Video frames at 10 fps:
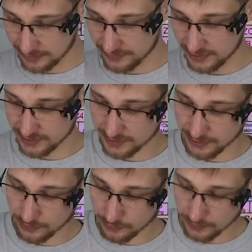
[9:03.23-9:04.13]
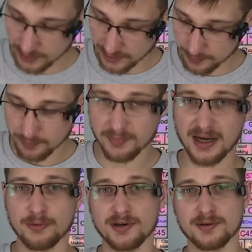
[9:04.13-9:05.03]
whether this little um,
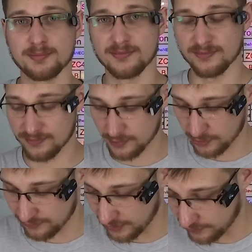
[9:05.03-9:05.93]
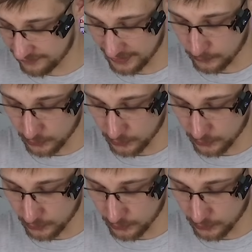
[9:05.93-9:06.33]
power converter thing